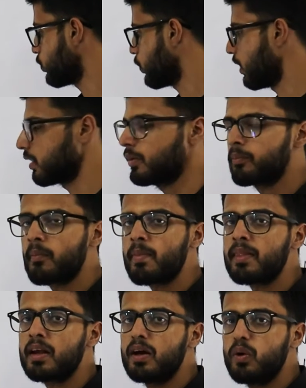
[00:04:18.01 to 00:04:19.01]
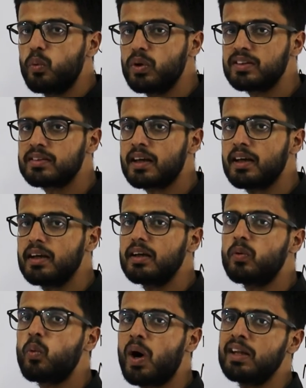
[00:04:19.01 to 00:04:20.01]
is 1, we
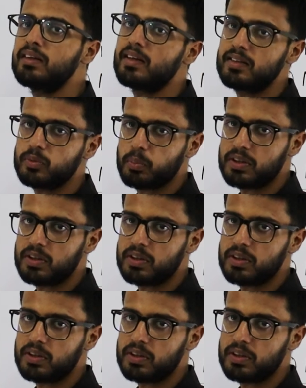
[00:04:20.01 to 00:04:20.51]
say 1 is